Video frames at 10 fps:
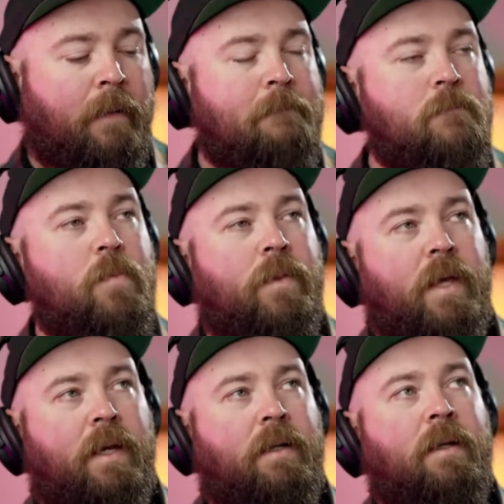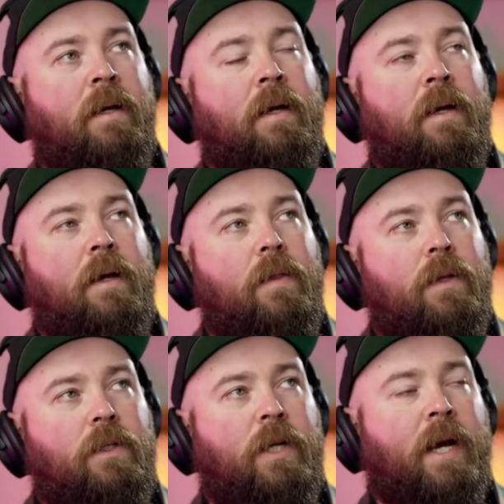then the
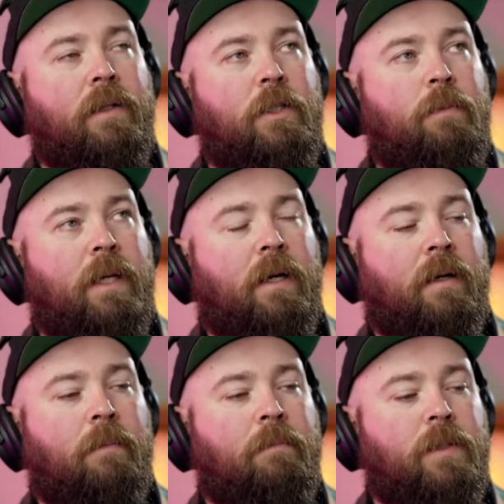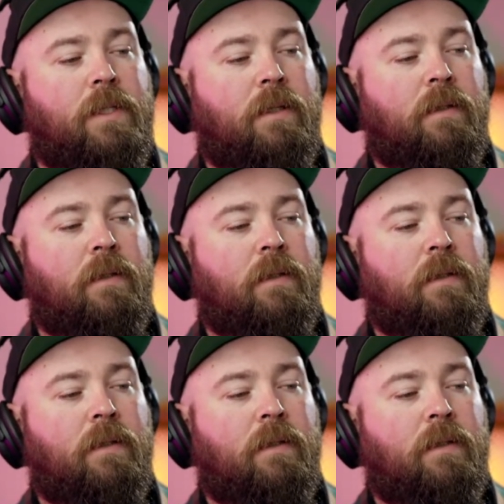challenge becomes